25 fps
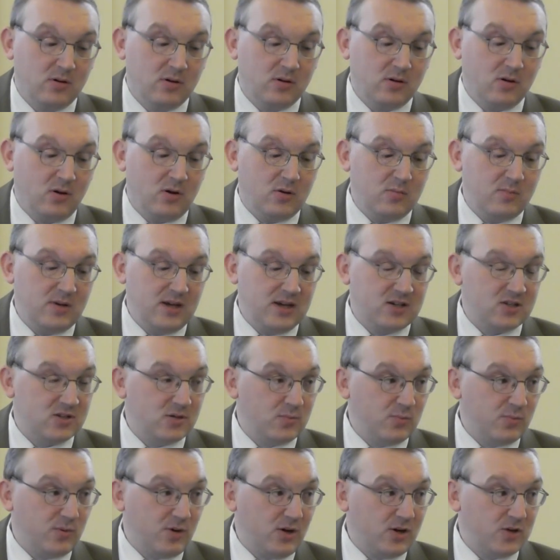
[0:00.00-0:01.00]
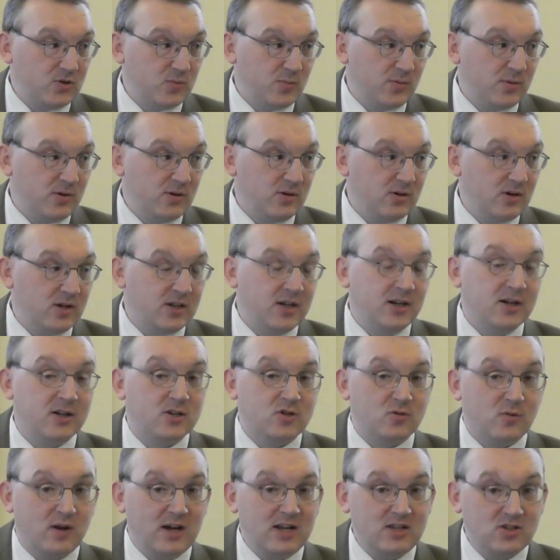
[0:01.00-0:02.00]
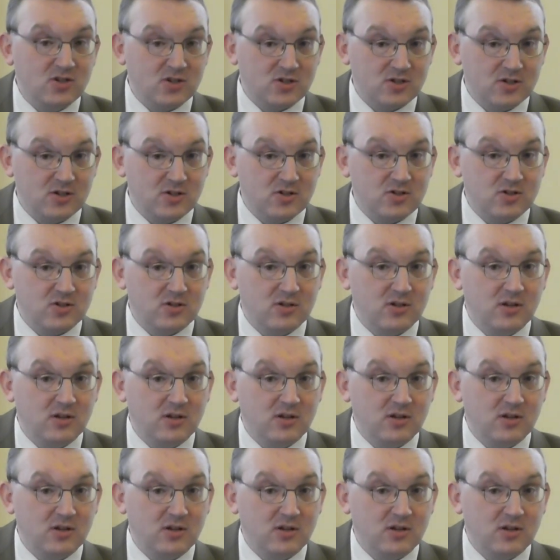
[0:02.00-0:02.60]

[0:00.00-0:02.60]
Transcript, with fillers: God makes them prosper and in his righteousness.